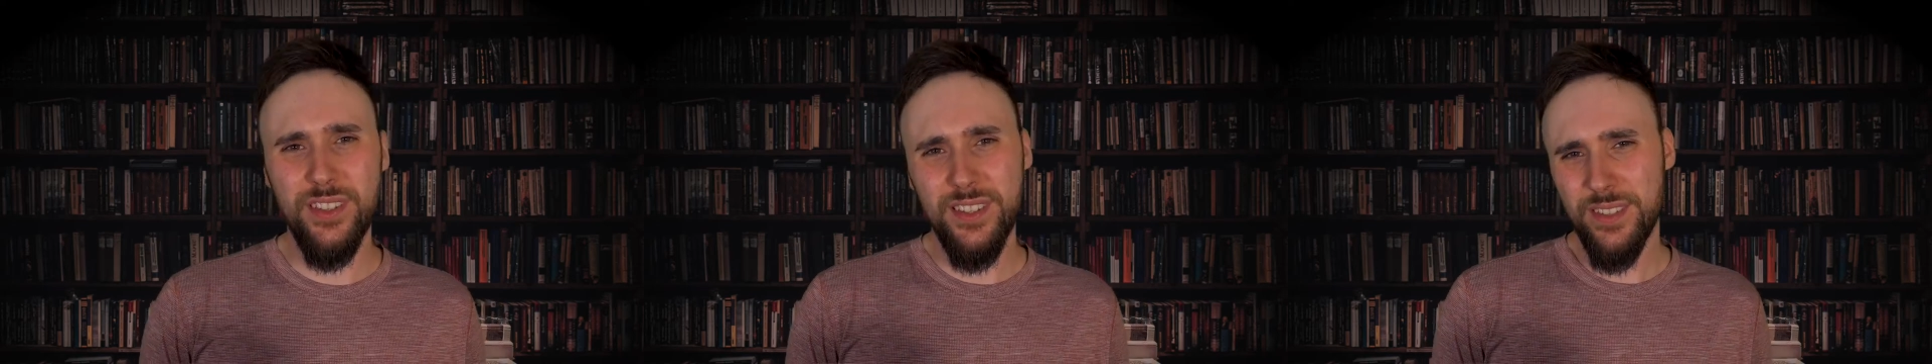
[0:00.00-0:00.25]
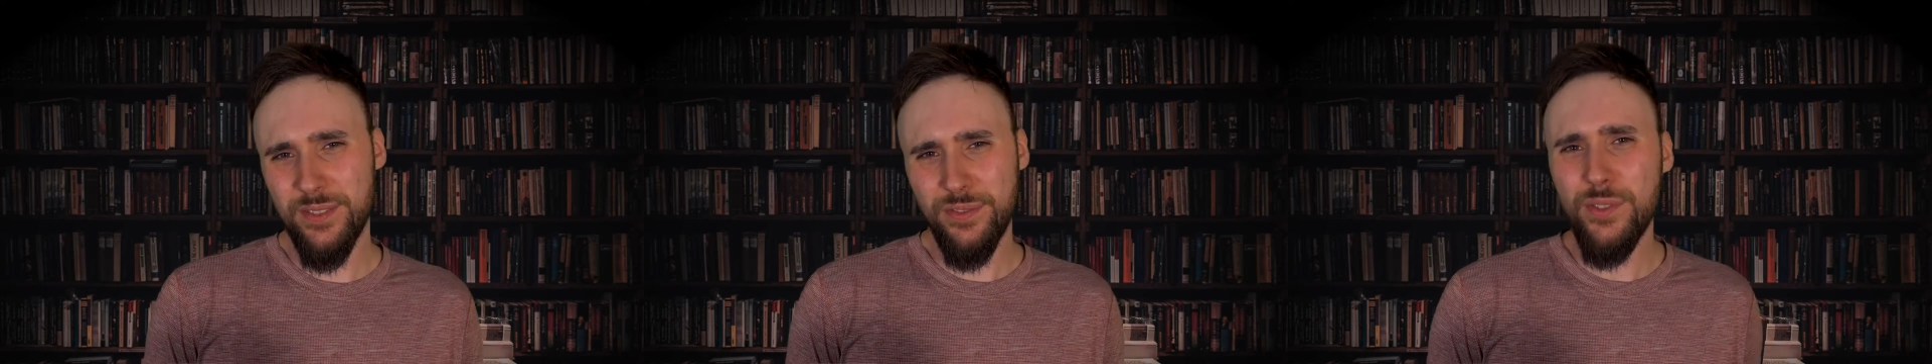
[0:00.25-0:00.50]

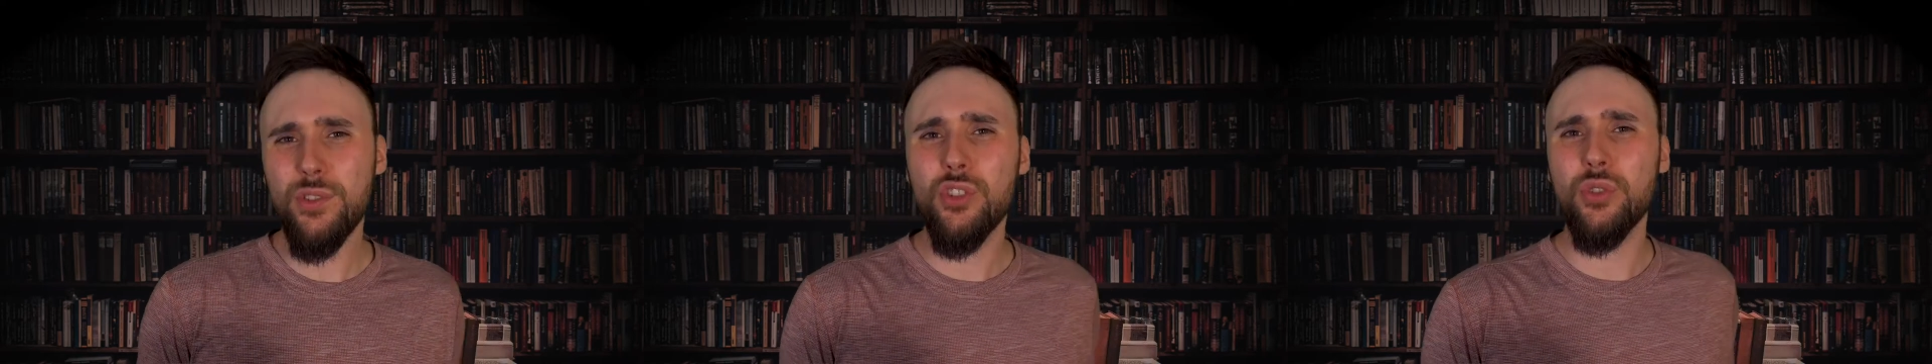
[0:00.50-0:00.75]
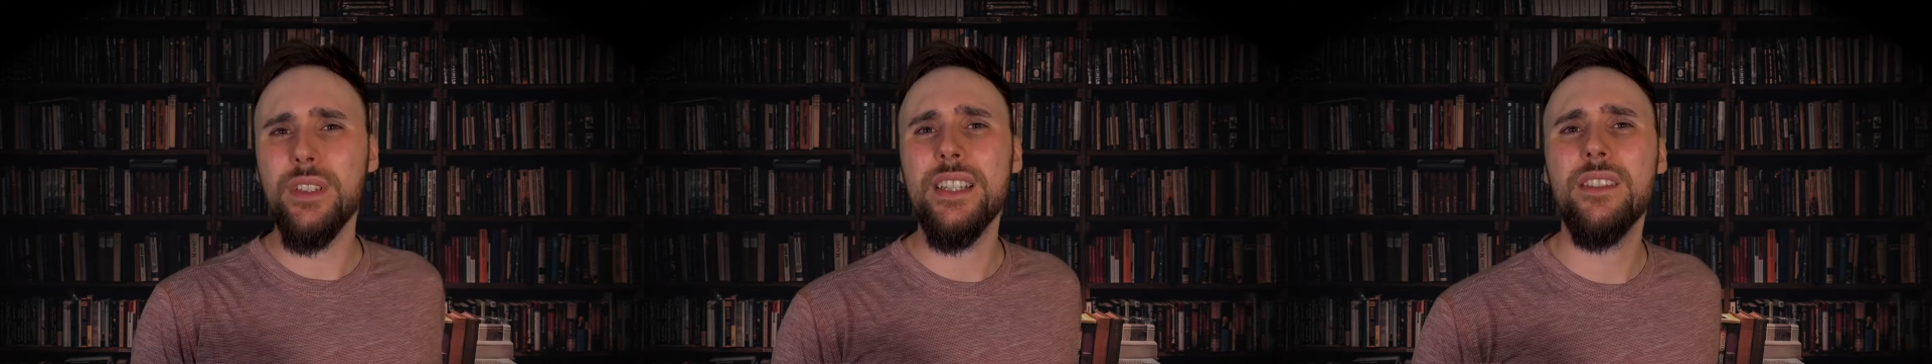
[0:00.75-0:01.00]
This
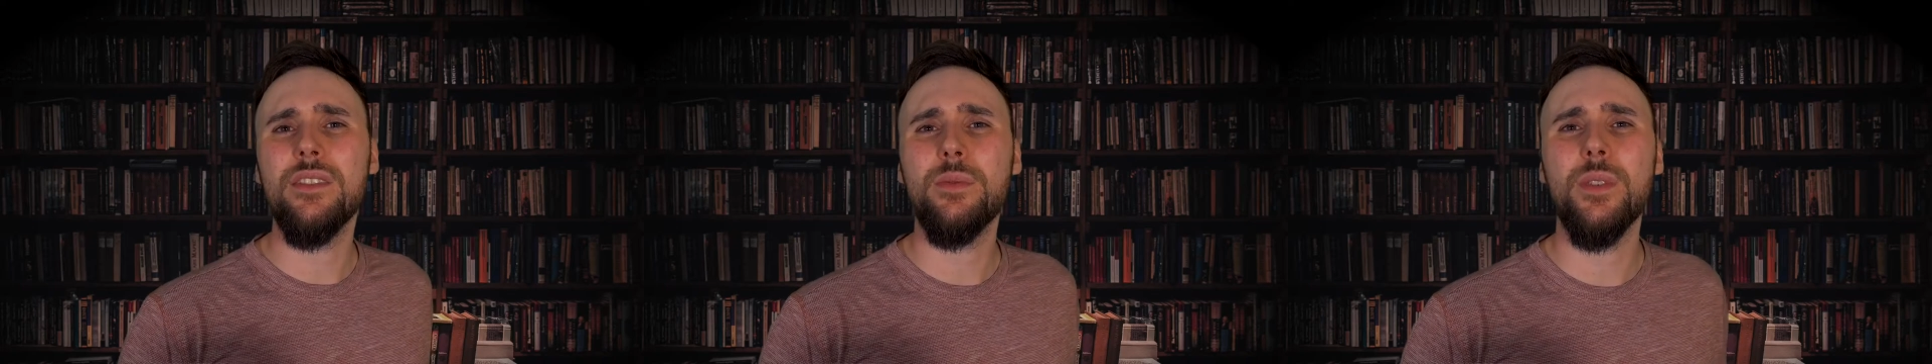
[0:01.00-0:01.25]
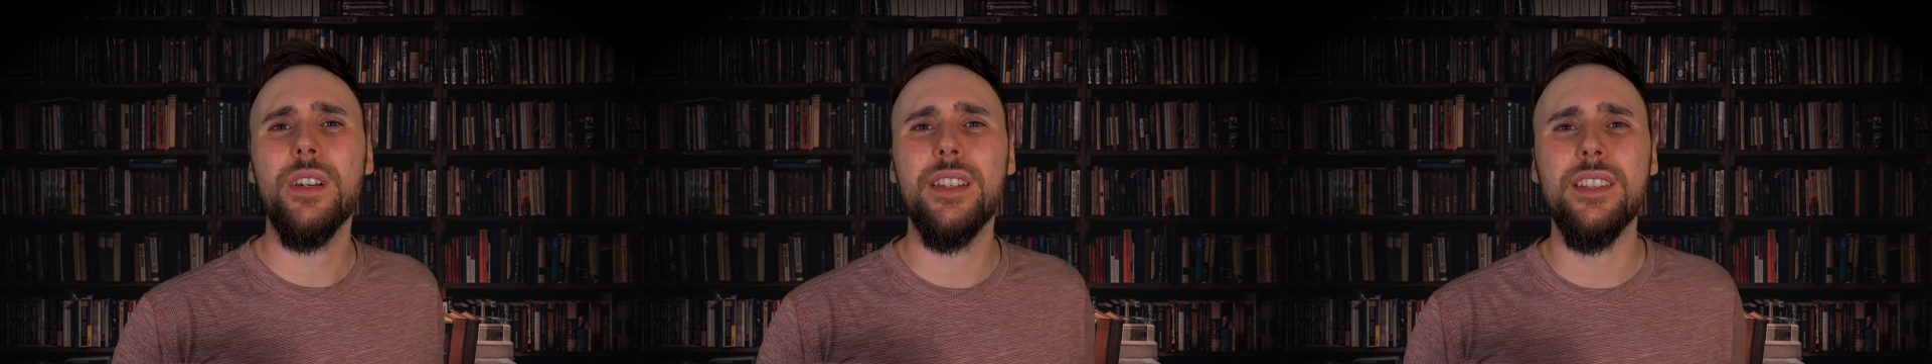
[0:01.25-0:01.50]
future in Egan's
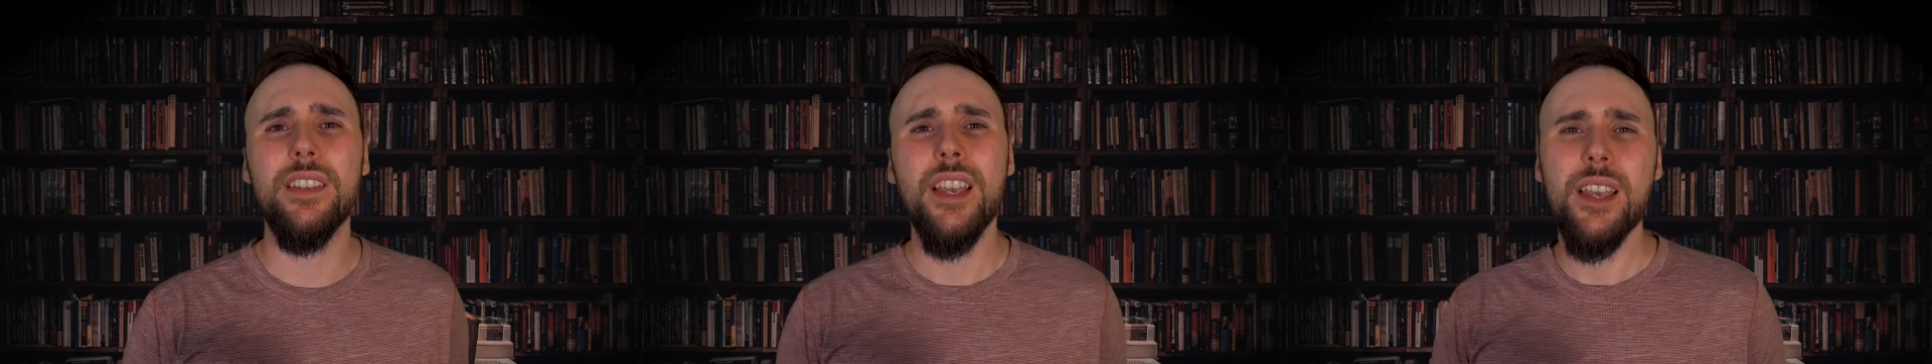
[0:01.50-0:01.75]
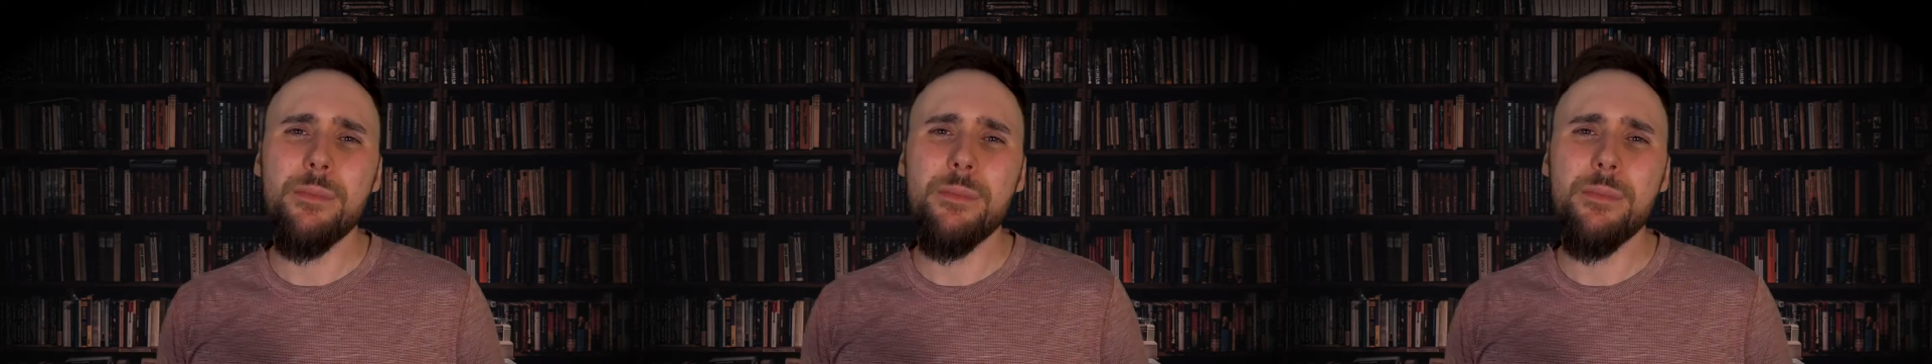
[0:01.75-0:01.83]
work is